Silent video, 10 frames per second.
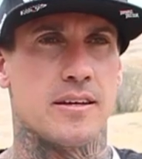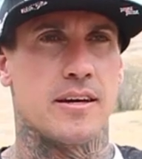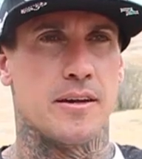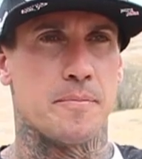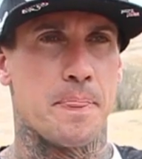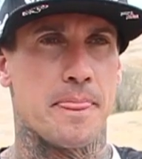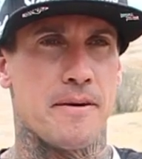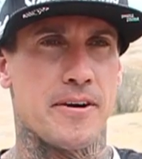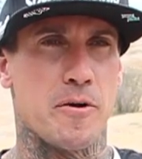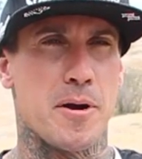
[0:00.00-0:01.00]

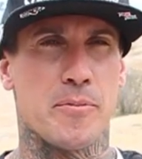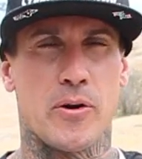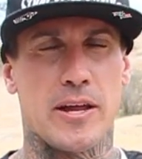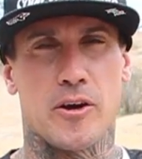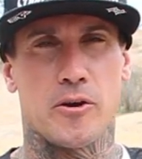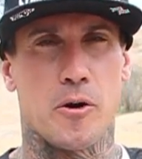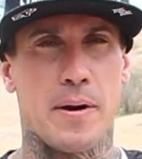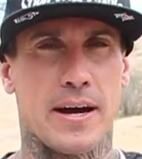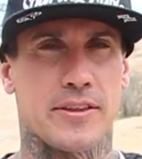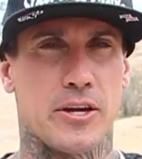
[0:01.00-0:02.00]
and if I remember right now, you know,
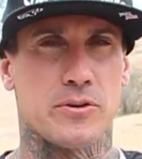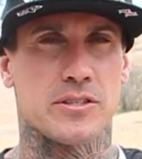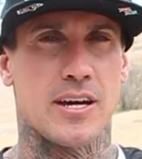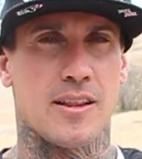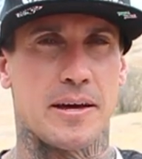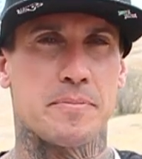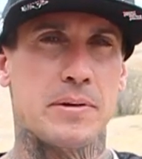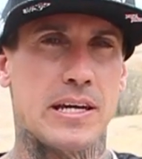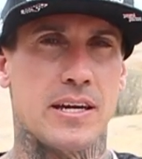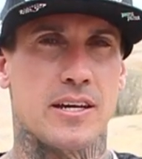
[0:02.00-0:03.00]
back then it was kind of like
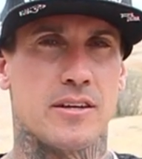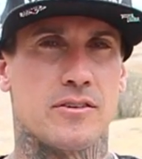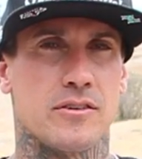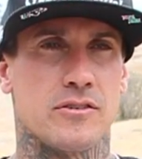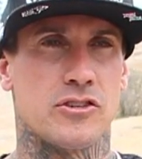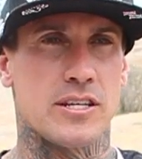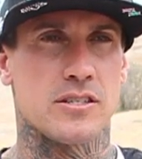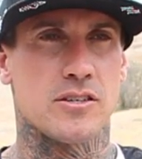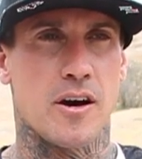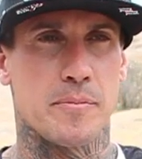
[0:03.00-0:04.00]
me and
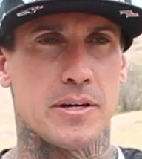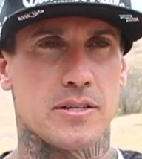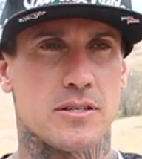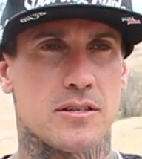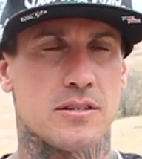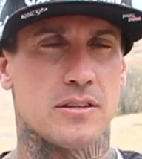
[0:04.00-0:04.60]
Jason Thomas